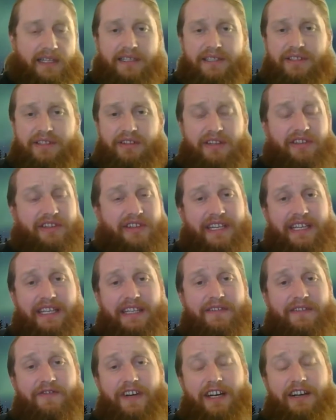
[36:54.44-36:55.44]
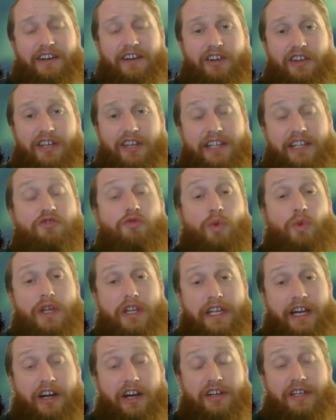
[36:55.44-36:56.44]
So I couldn't get the fire going. It's
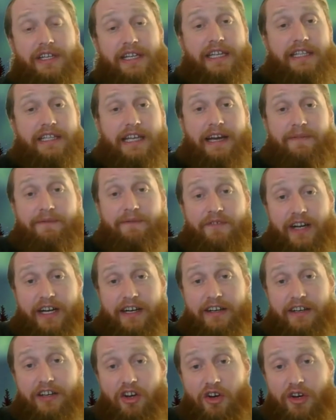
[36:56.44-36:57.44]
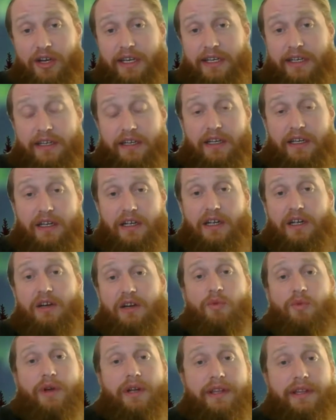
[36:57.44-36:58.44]
really hard to get that fire going
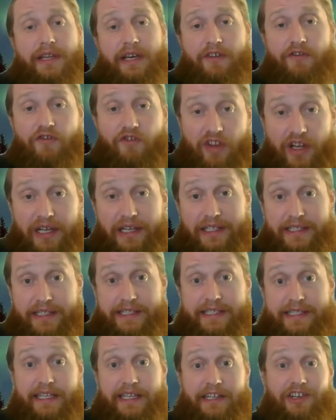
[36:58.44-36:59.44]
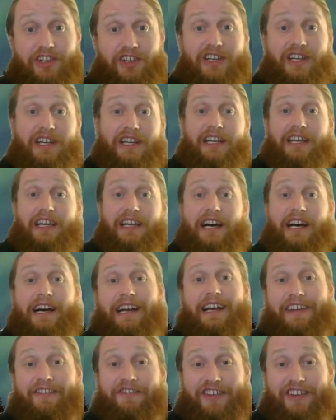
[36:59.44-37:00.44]
with flint and steel.
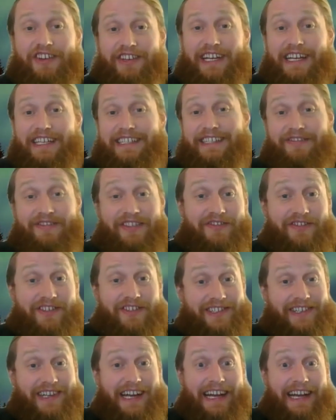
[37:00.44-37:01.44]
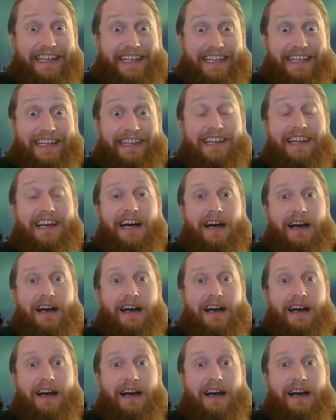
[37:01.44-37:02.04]
If you guys have ever tried it,